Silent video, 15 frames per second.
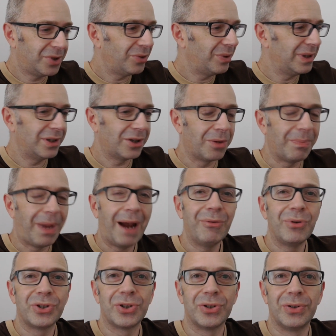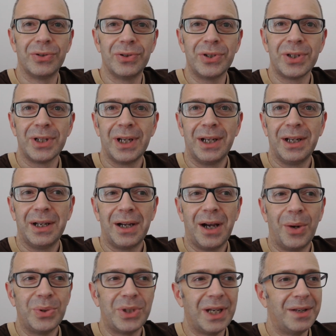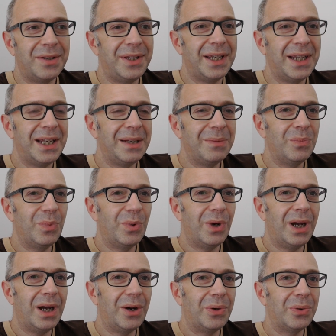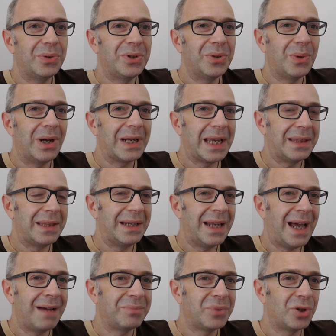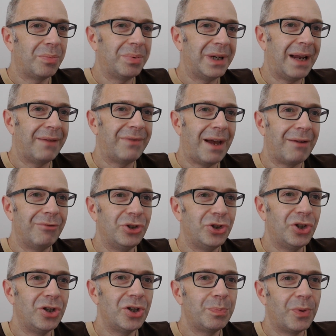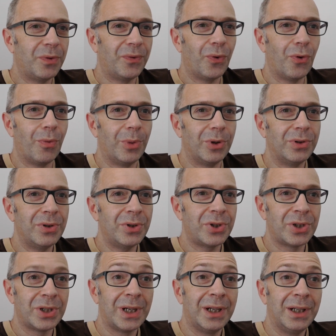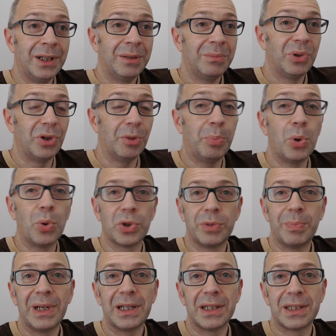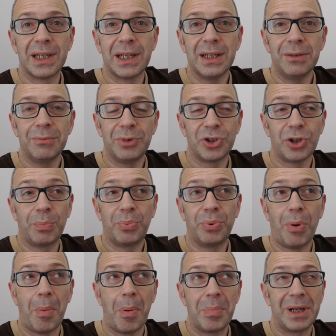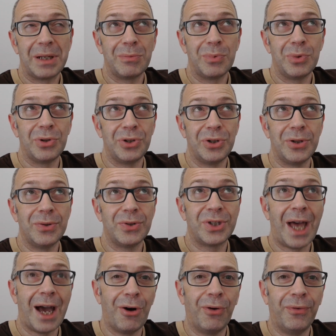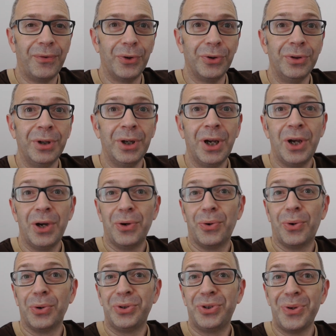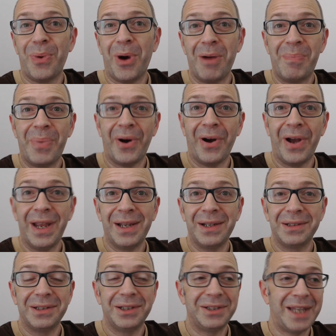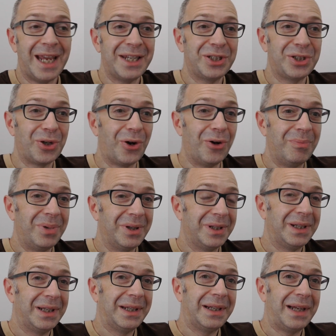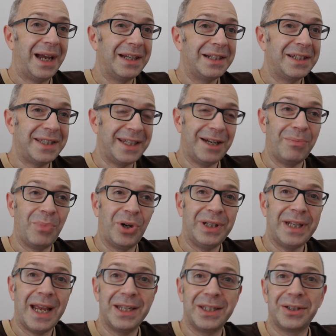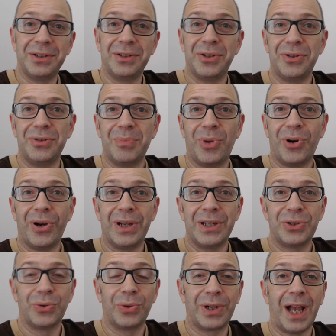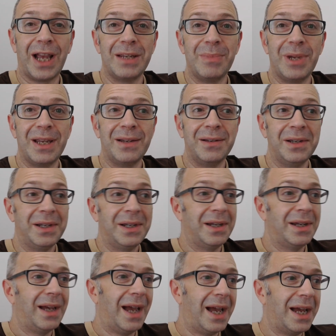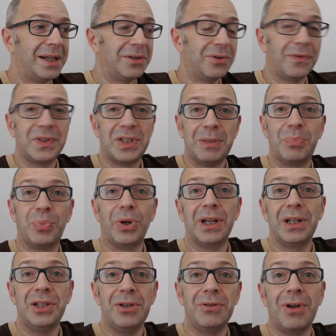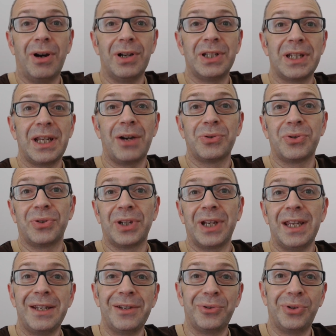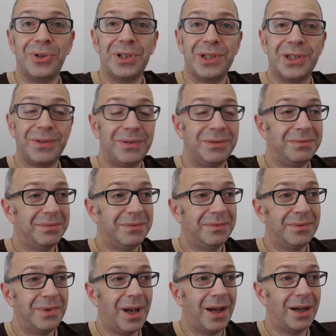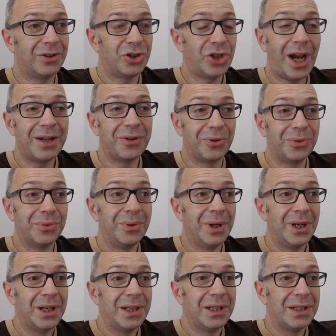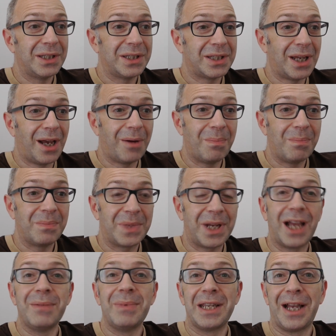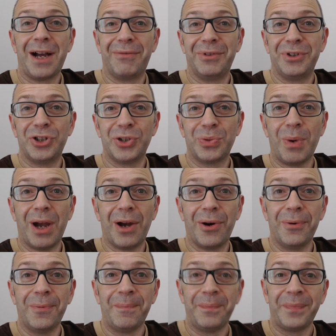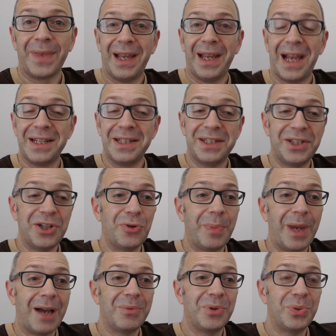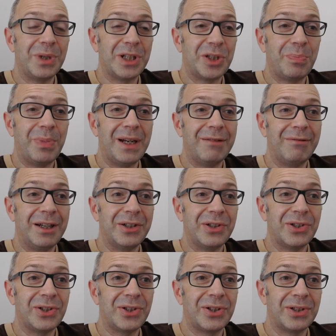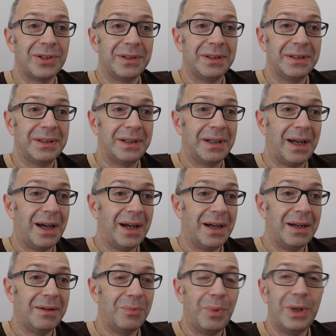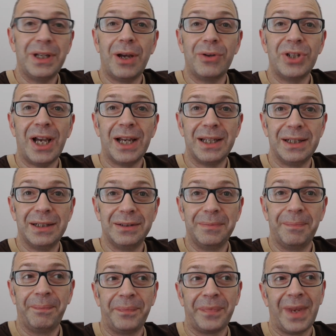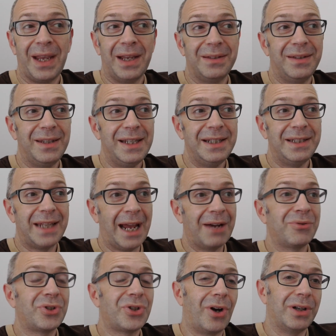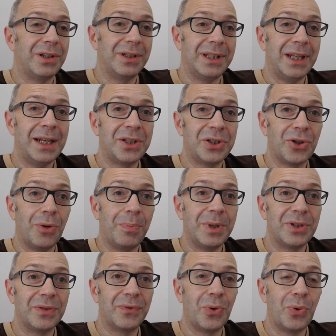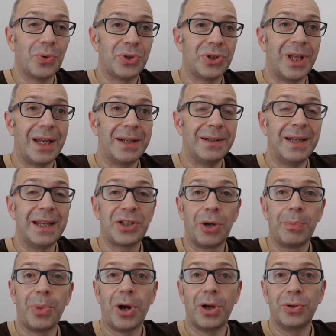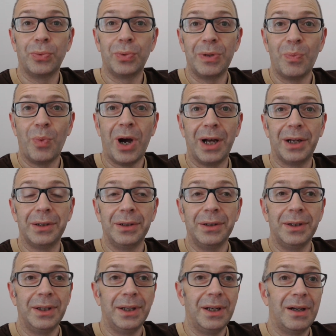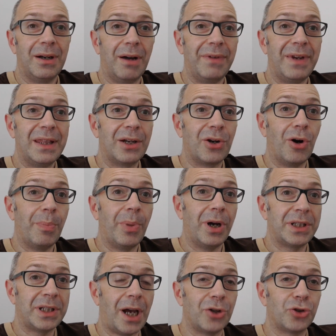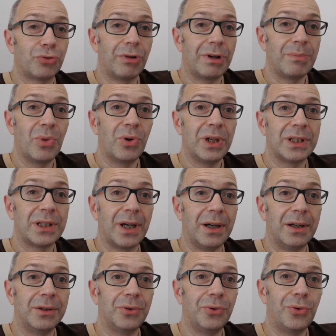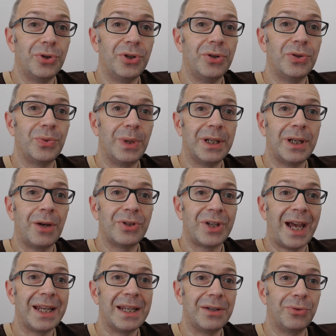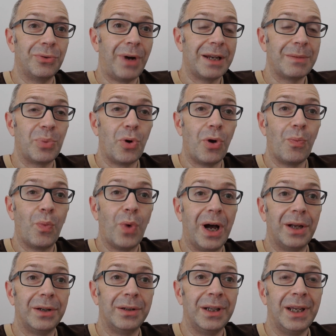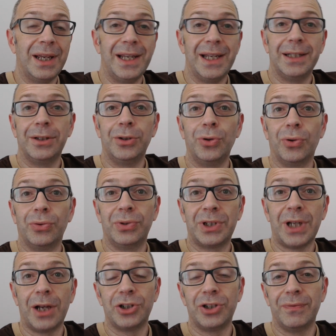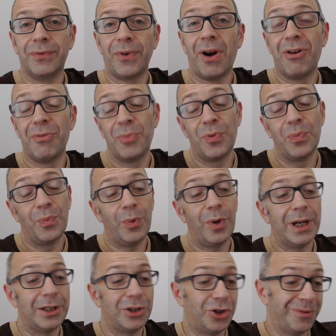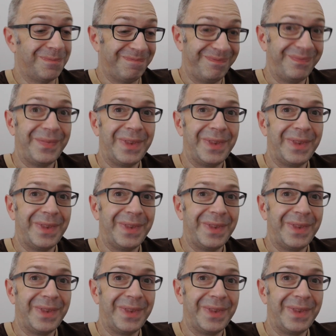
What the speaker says: doing the comparisons, I was then thinking, well, do I get the laptop and have that reduced performance but the portability, which I probably wouldn't use that often, or do I buy a desktop and sit at my desk and do my sort of gaming, and obviously bring you guys and girls on the GeekVloggz channel some gaming coverage as well, and still be able to experience Windows 8. The downside of the desktop is, of course, then unless I buy an all-in-one, I've either got to buy a touchscreen monitor or use Windows 8 or 8.1 in a non-touch environment, which